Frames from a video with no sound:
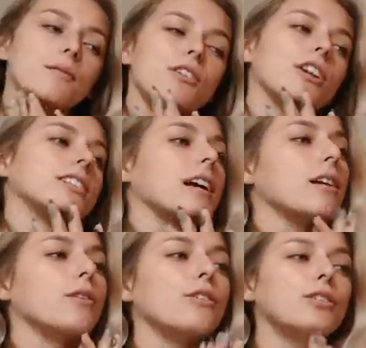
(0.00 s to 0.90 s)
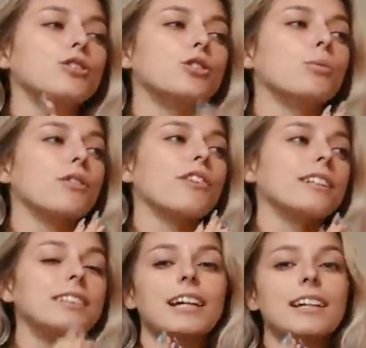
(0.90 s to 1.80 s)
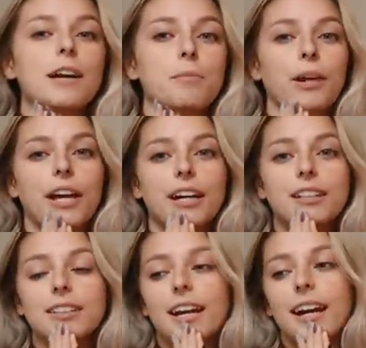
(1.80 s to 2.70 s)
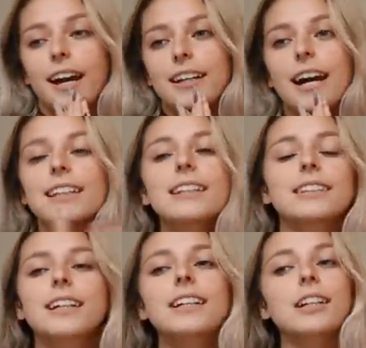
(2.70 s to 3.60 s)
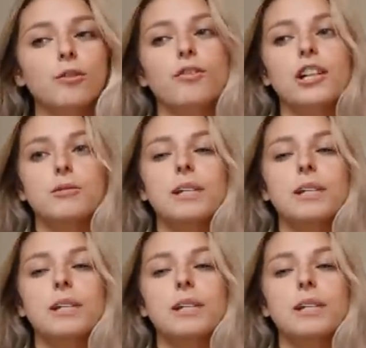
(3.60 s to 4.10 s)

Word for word: and I'm very excited. We have a super fun date night planned, and I think that's gonna like refresh